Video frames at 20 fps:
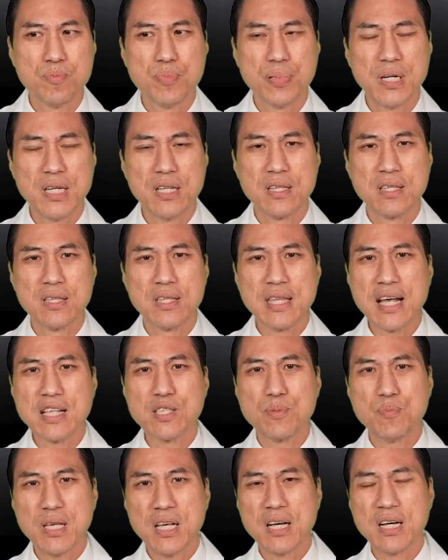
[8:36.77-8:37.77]
but
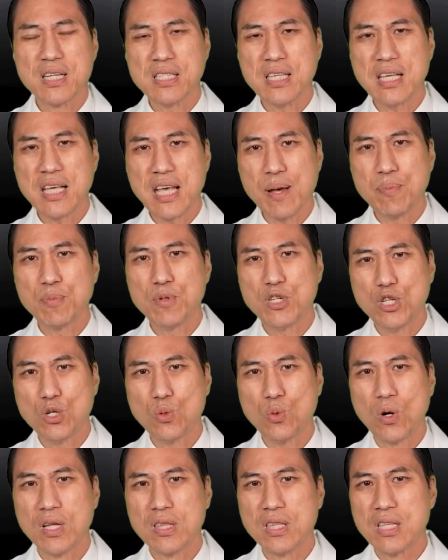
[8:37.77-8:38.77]
that's because he kept
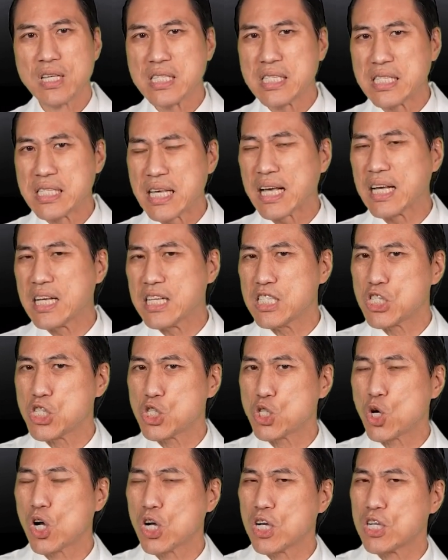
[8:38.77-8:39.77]
you on the second
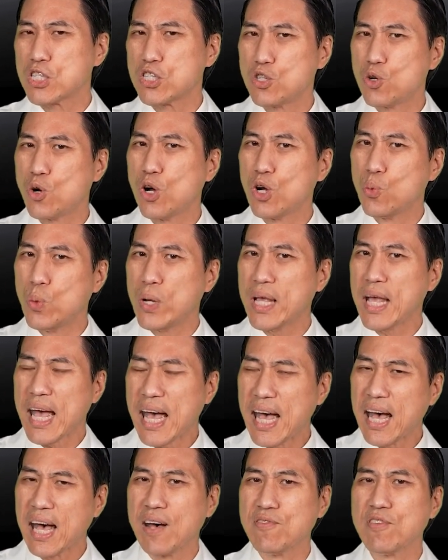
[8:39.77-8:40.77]
strongest drug we
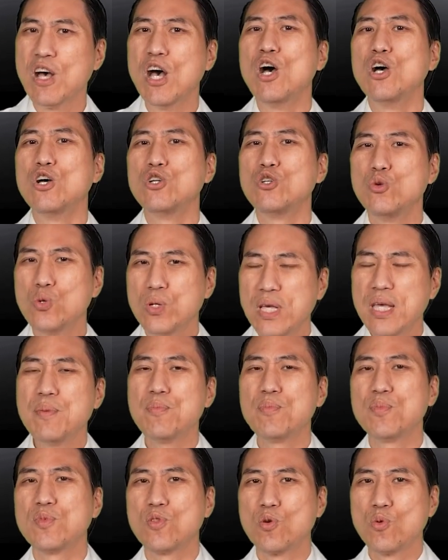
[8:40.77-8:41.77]
have to keep
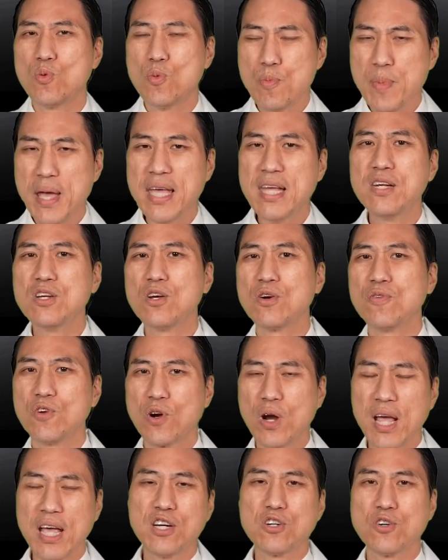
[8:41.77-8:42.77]
the remainder of
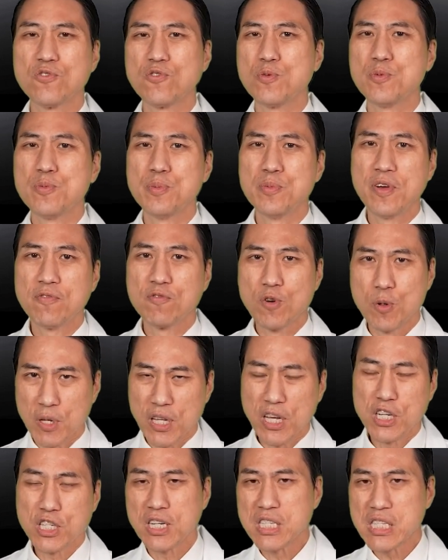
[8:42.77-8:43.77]
your atrial
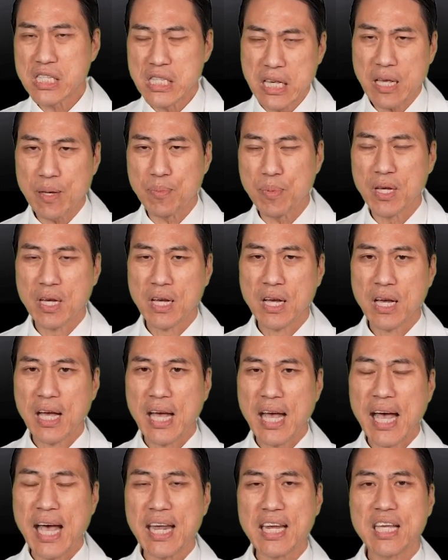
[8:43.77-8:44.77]
fibrillation asleep.
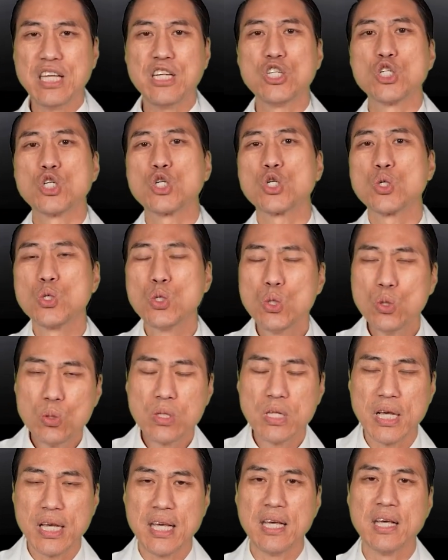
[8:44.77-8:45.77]
Had he
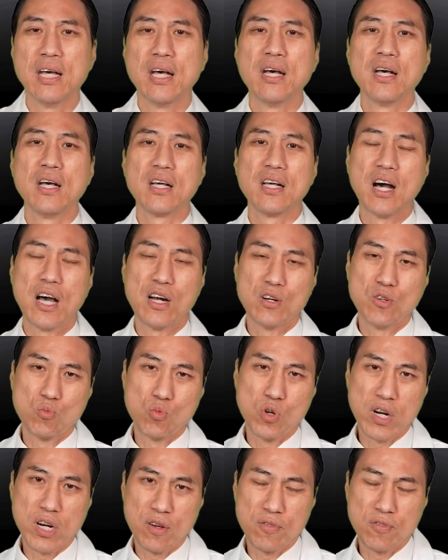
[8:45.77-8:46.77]
truly gotten
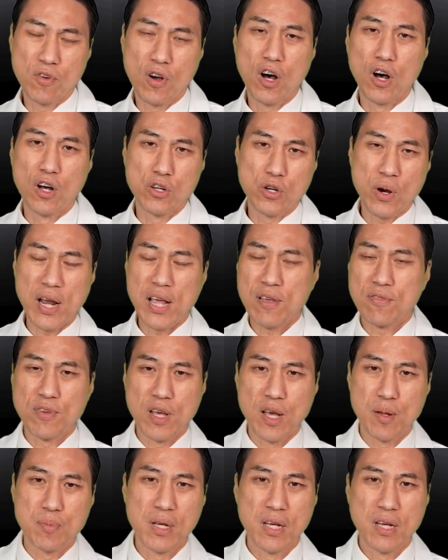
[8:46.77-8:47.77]
rid of all your
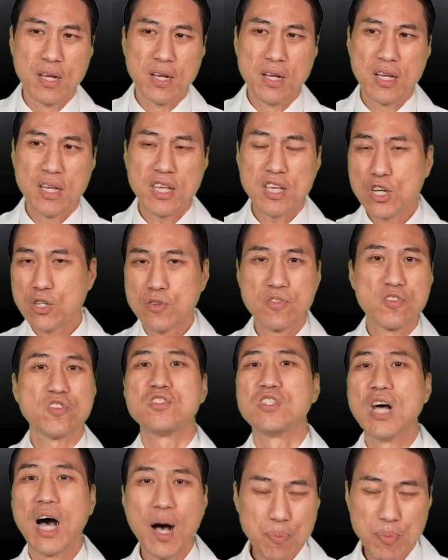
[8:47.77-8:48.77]
AFib, he could have
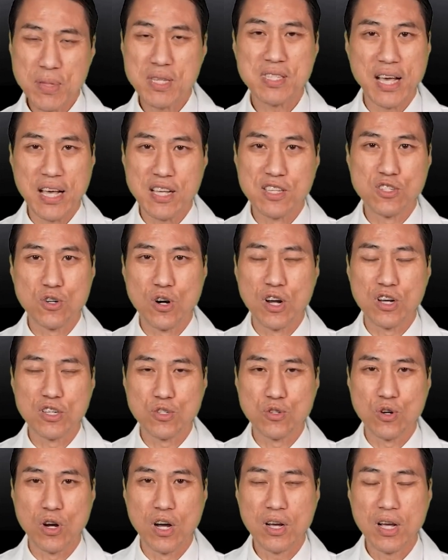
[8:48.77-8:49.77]
stopped the second
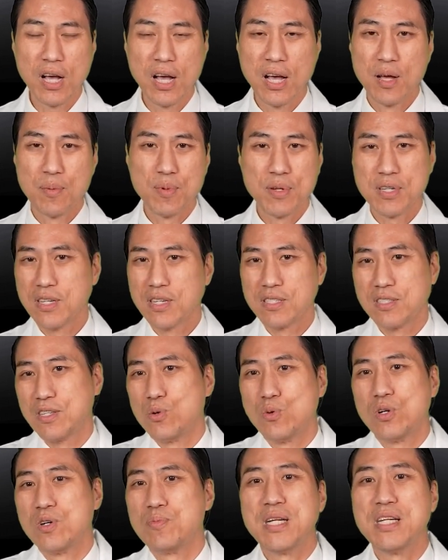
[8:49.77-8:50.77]
strongest drug, because
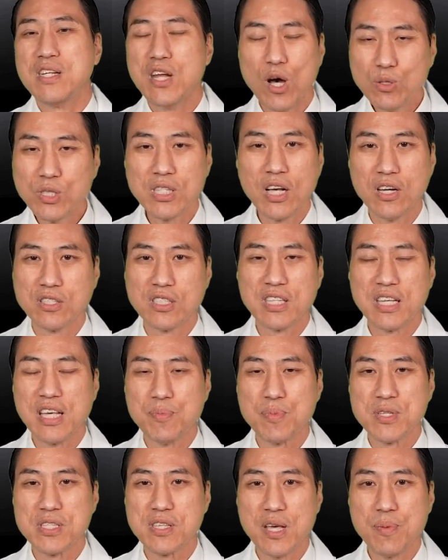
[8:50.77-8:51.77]
there would have been no cells to
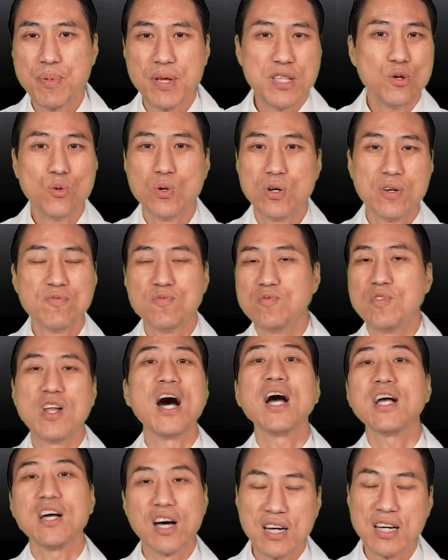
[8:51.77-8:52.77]
keep asleep and you would have
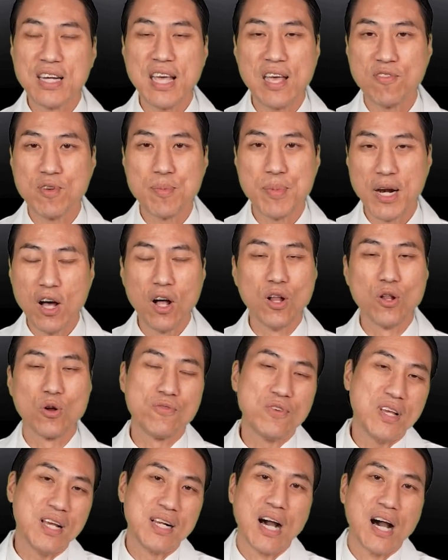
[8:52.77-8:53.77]
not gone into AFib at all. Or
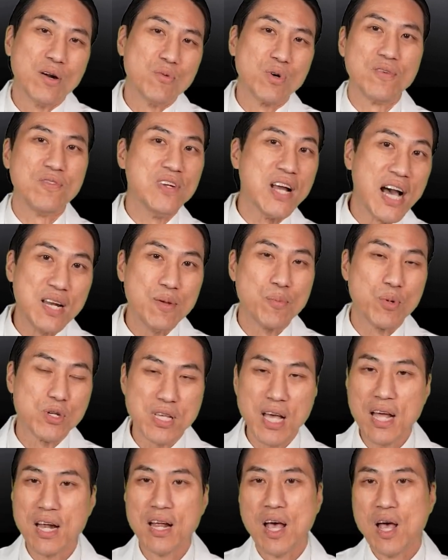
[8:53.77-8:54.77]
if he had gotten rid of
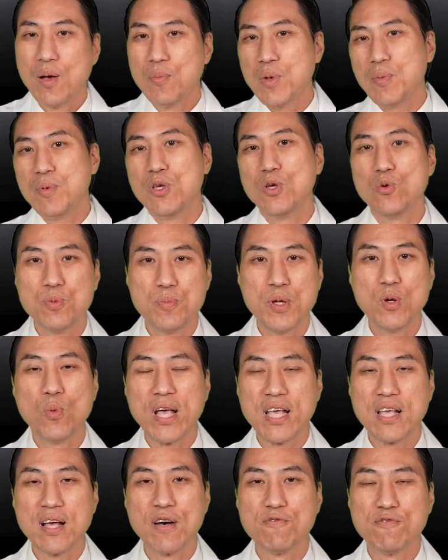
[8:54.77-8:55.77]
90%, maybe you would be
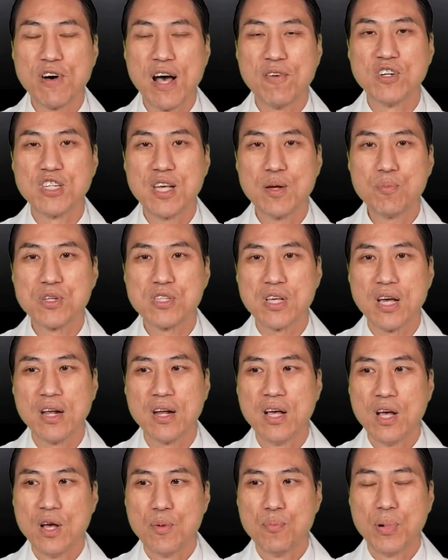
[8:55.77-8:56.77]
waking up 5 or 10%.
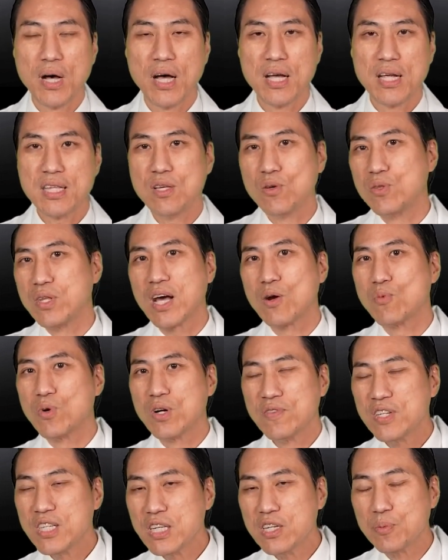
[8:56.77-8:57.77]
But he only got
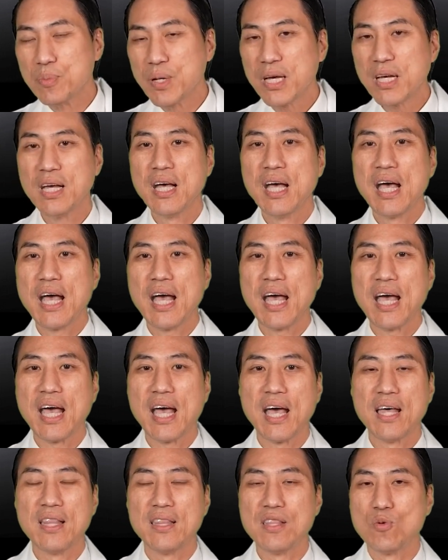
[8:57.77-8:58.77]
rid of a little bit,
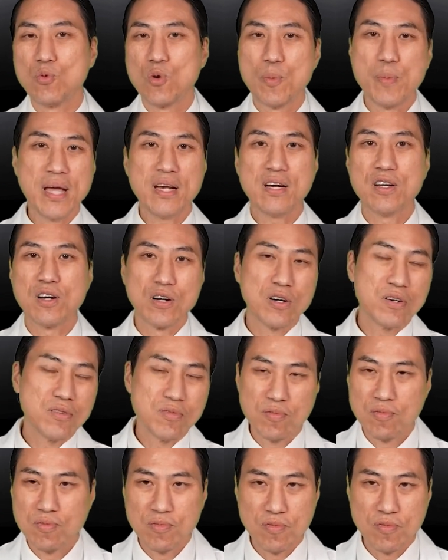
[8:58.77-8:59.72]
and the remainder